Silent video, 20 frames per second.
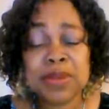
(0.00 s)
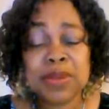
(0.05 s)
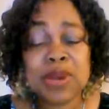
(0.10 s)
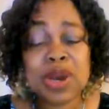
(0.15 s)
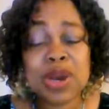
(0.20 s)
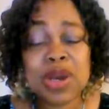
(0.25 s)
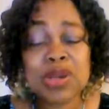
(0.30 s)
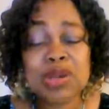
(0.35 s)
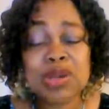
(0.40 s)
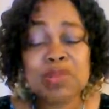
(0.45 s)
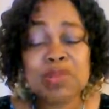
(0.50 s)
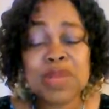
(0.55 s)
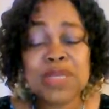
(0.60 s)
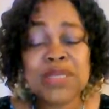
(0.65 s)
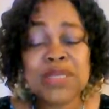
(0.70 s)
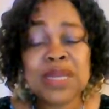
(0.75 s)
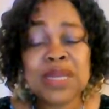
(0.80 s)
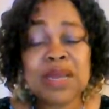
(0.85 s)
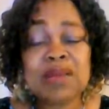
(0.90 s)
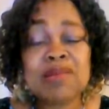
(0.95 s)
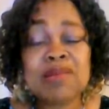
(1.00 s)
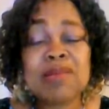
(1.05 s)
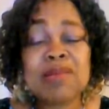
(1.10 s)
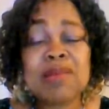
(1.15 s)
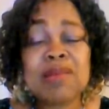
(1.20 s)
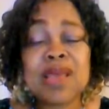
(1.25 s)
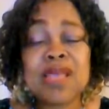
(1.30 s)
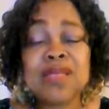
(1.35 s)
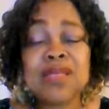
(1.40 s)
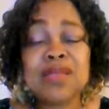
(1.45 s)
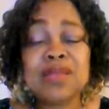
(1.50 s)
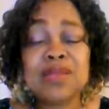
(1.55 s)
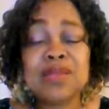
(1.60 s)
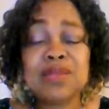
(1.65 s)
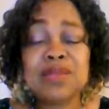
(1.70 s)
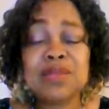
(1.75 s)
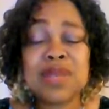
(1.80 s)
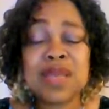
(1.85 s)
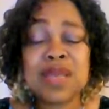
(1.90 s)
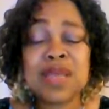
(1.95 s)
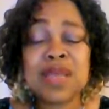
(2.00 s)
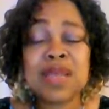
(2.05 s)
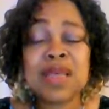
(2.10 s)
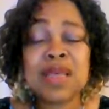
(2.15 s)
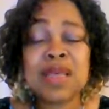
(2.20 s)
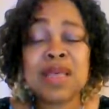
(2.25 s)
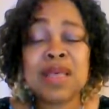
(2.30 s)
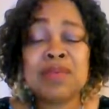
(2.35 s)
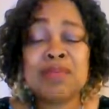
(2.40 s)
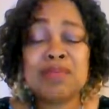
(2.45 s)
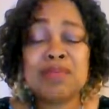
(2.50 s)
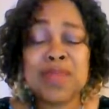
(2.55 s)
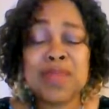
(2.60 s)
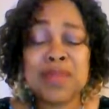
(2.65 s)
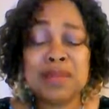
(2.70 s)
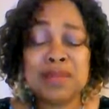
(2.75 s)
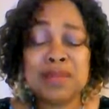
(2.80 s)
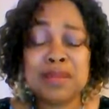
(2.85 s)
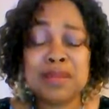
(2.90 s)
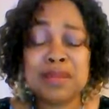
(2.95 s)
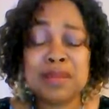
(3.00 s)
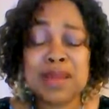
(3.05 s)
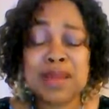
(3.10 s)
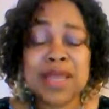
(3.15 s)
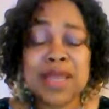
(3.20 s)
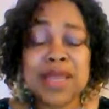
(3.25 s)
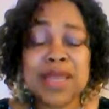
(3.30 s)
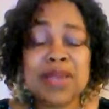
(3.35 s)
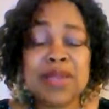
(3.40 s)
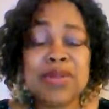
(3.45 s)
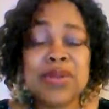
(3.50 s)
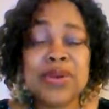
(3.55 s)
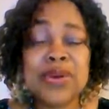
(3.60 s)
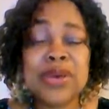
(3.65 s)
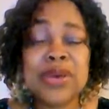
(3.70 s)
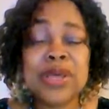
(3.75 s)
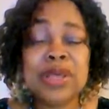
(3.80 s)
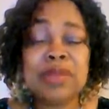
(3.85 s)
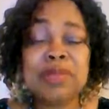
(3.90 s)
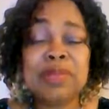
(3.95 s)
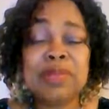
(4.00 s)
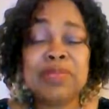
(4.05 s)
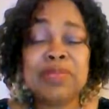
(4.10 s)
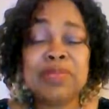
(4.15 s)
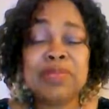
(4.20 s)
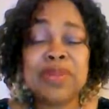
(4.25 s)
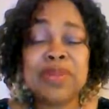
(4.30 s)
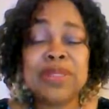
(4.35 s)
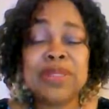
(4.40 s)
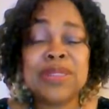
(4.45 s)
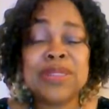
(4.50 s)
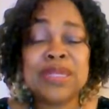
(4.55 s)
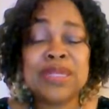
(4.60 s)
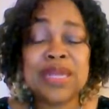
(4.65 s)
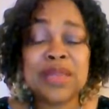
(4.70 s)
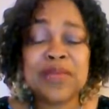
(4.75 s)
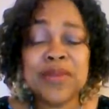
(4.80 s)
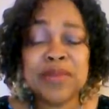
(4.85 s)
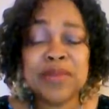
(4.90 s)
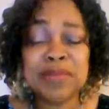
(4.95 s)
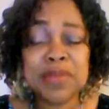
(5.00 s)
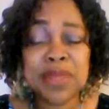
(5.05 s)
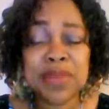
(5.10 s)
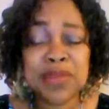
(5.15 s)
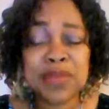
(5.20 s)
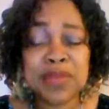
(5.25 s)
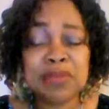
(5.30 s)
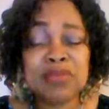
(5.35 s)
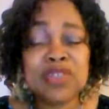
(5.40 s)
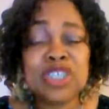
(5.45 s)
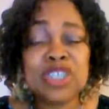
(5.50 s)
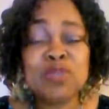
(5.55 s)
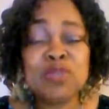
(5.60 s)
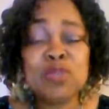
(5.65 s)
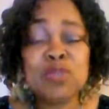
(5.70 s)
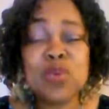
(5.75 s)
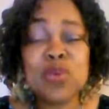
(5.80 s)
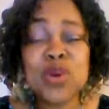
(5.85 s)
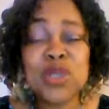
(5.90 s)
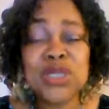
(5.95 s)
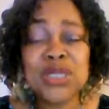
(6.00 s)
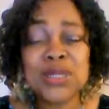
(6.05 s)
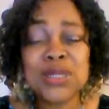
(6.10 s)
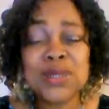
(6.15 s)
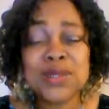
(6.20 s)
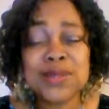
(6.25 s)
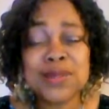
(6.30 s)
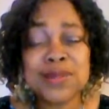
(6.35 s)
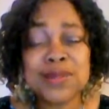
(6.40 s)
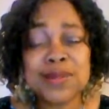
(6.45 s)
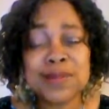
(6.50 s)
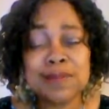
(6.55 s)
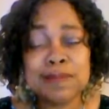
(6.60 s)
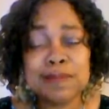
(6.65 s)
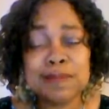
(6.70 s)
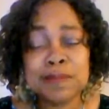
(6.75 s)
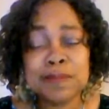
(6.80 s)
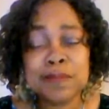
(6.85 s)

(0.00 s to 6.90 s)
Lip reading: God Almighty, arise unto me and help me. I need your help. Deliver me from deep waters.